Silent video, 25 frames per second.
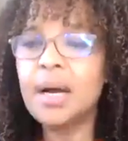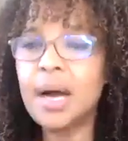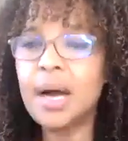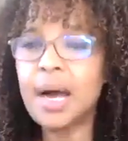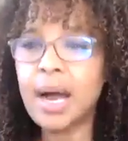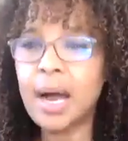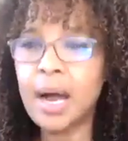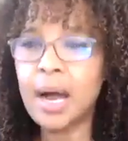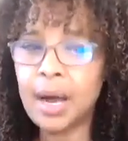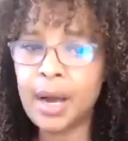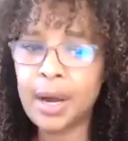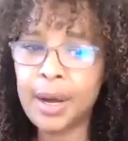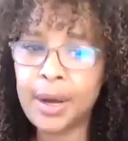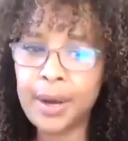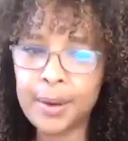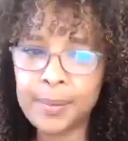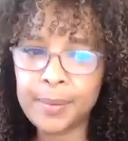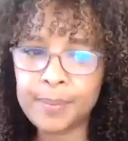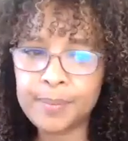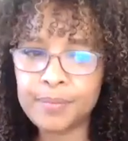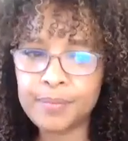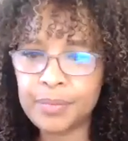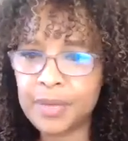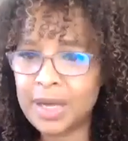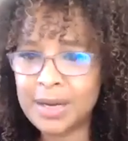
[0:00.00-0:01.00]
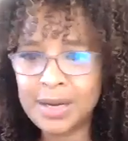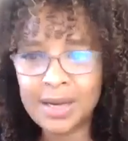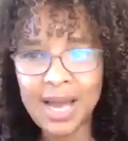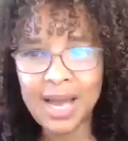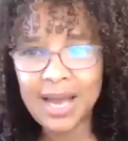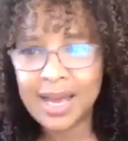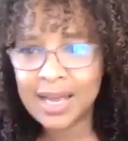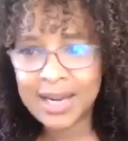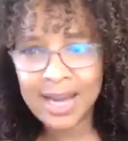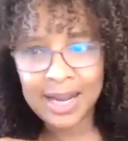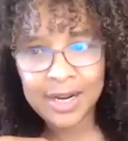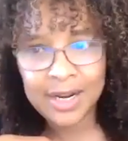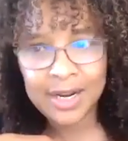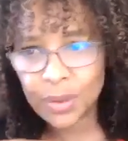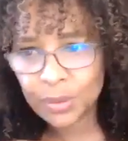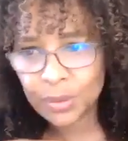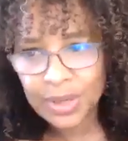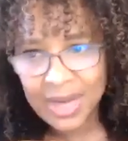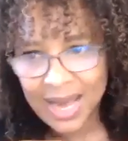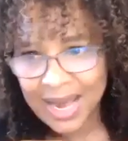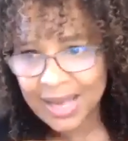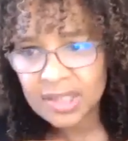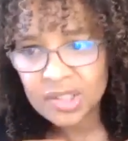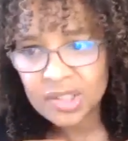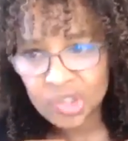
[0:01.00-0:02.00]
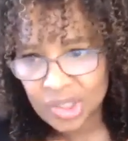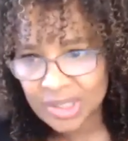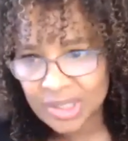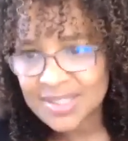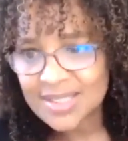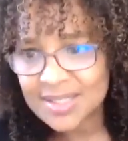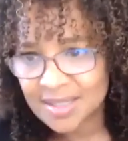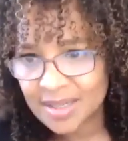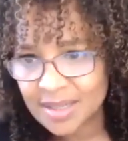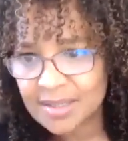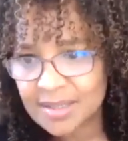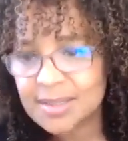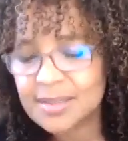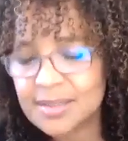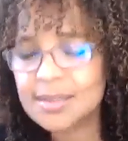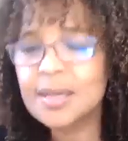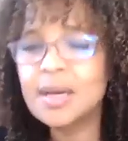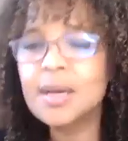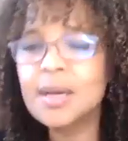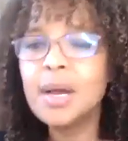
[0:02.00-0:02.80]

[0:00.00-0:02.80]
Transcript: and I know not just us,